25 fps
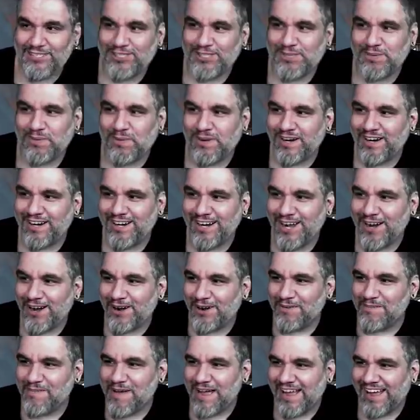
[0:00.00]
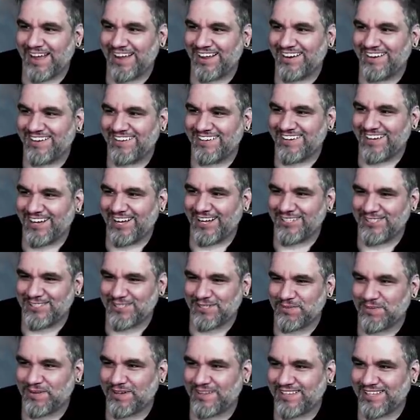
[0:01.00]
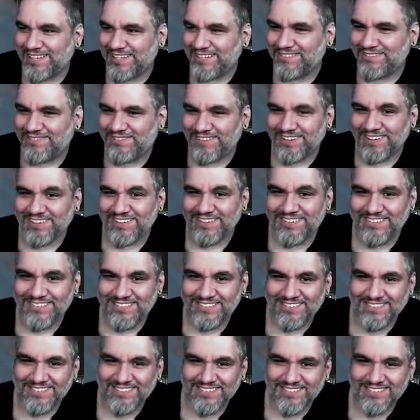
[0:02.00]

I just want what to know, is going man. on. I just want the info.